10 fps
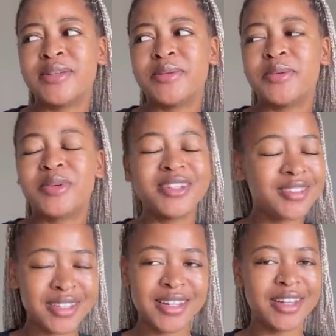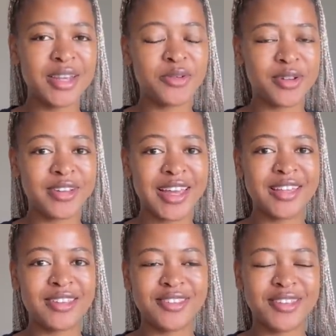recently
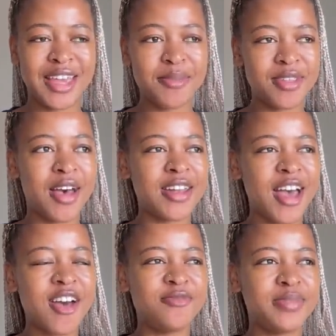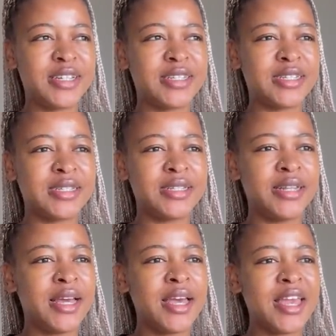relocated to Cape Town. I've been
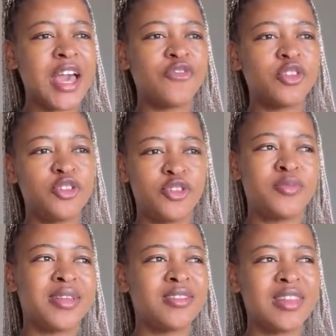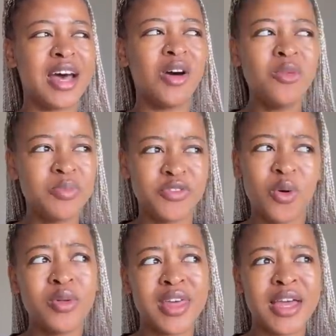here for 2 months now.
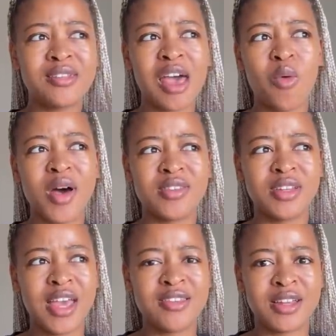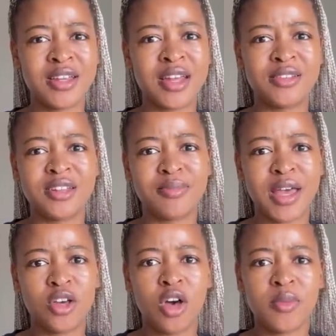Before that, I was in KZN. I did
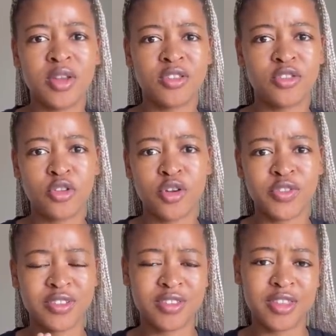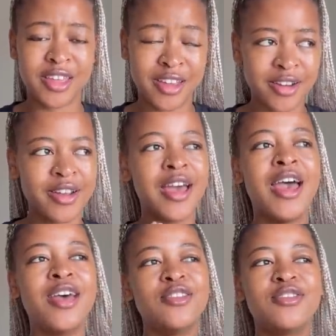my community service there.
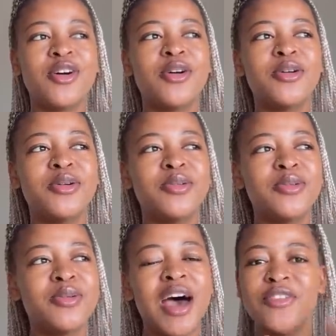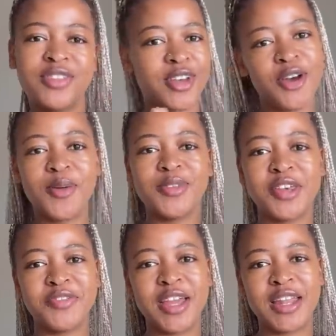So after
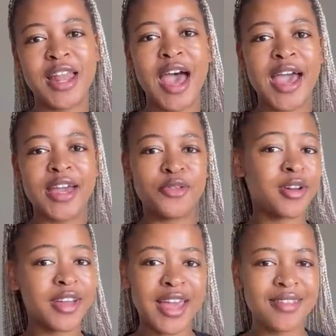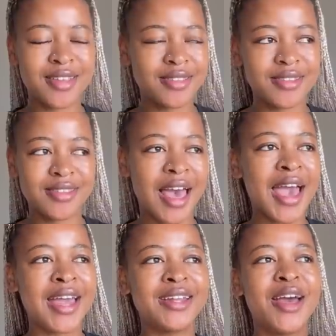ComServe, then I relocated this
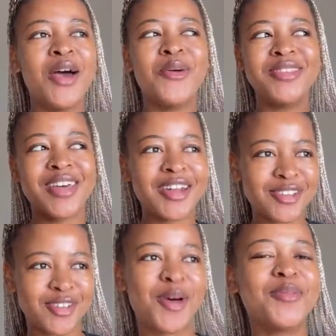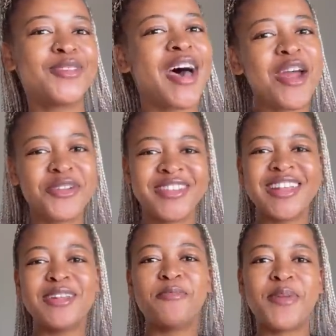time without a job. So I
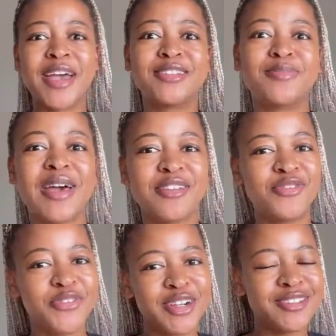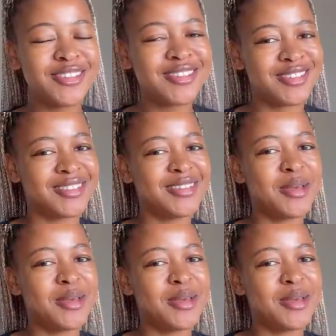recently bagged my first